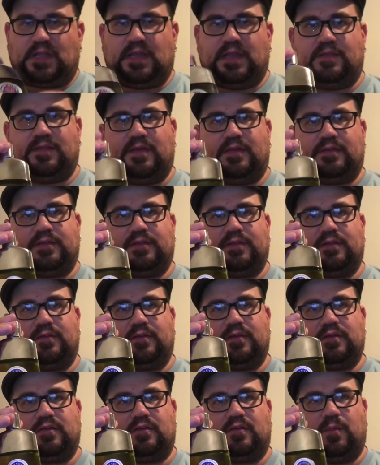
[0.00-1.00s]
that's the
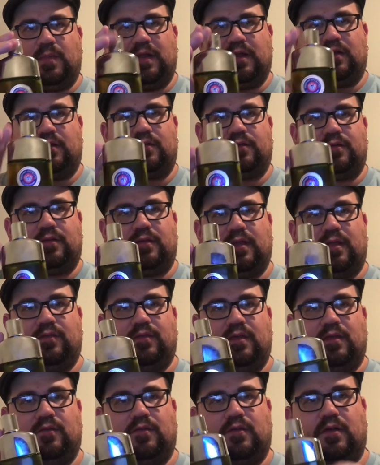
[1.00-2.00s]
original makers, and
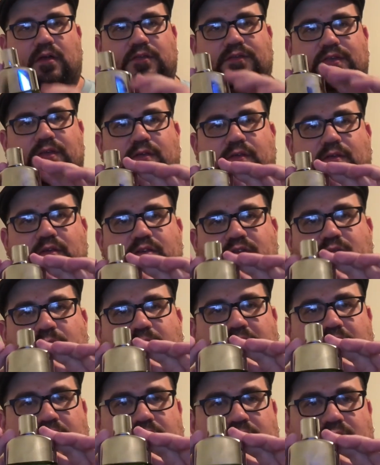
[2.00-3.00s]
they were also the original
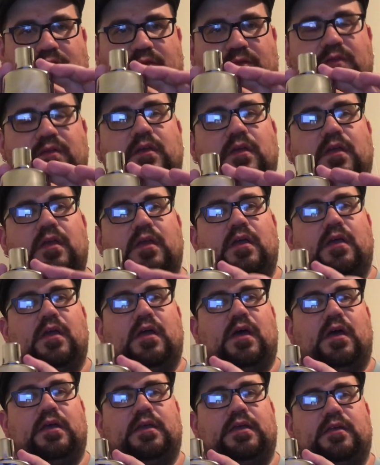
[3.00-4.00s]
makers of
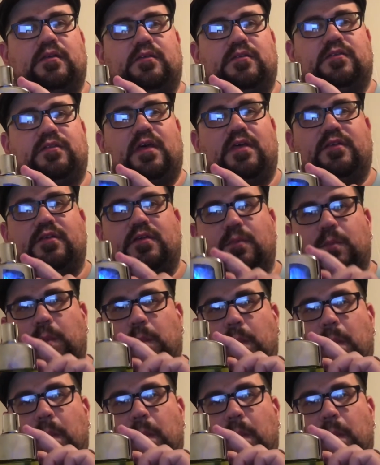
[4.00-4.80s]
English leather.